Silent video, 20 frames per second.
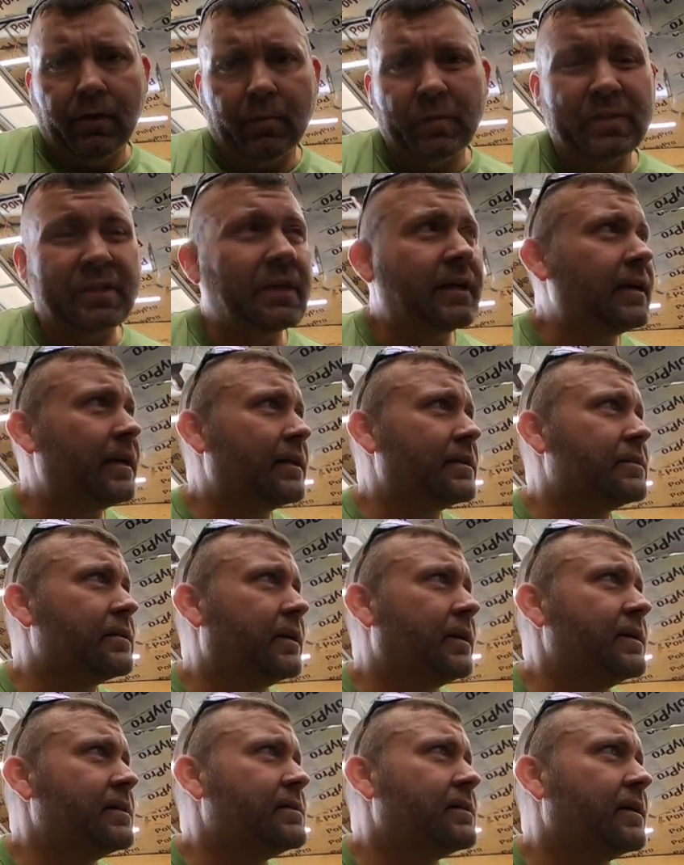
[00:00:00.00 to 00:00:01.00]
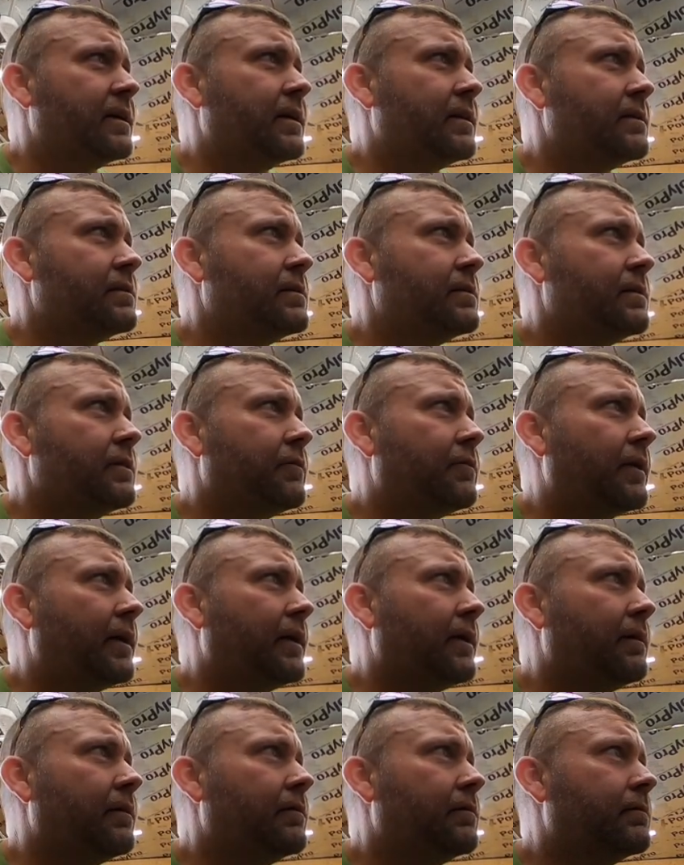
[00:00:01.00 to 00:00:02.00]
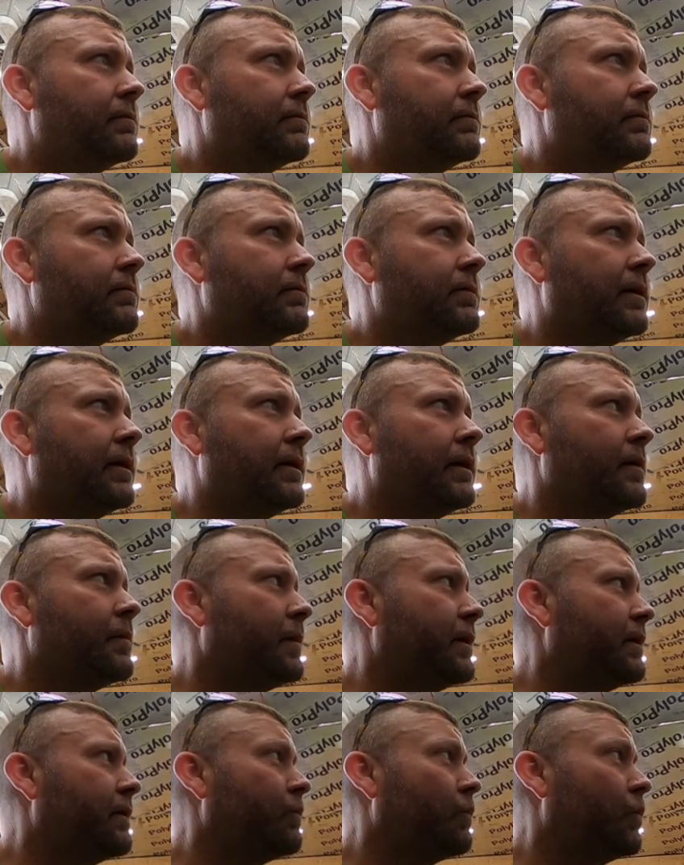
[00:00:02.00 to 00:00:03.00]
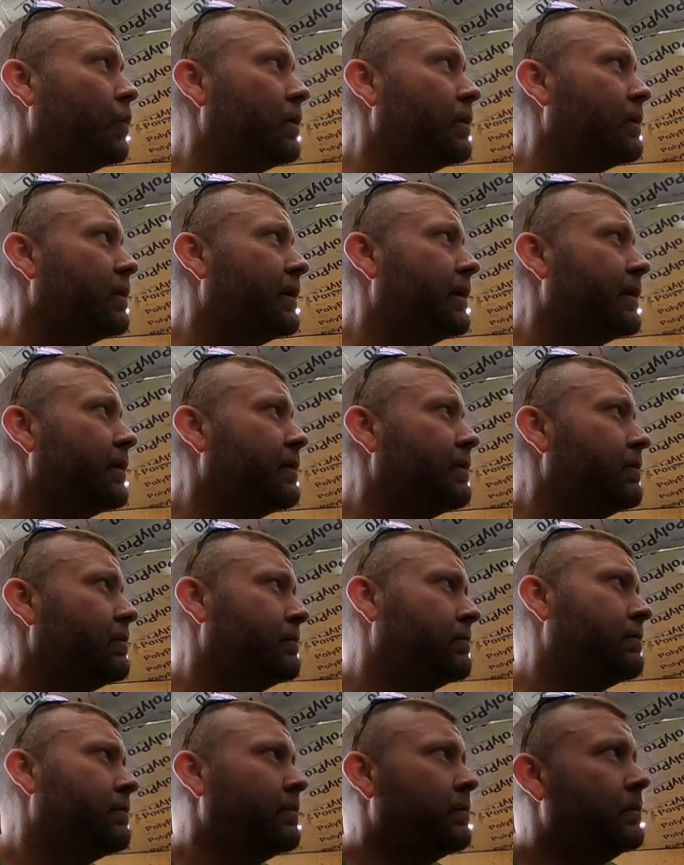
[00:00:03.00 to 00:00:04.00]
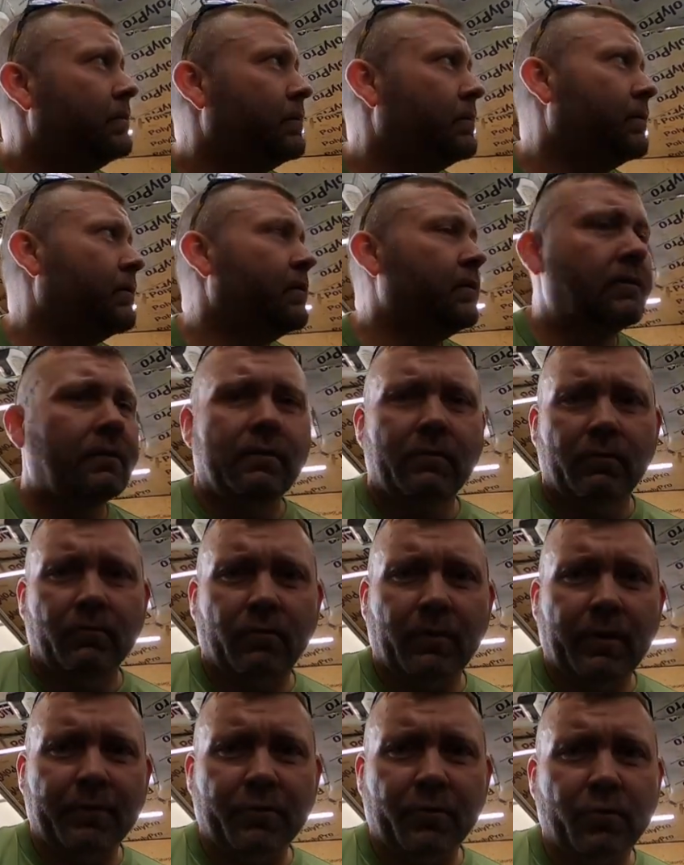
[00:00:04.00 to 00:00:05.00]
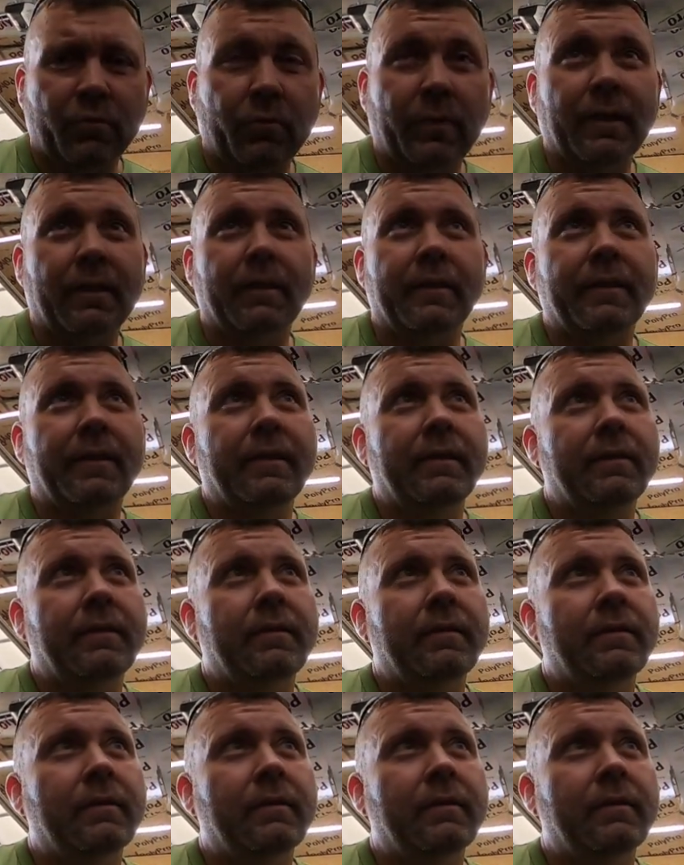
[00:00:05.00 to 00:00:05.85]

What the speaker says: Amazonian site says, if they can get me in one like rather quickly.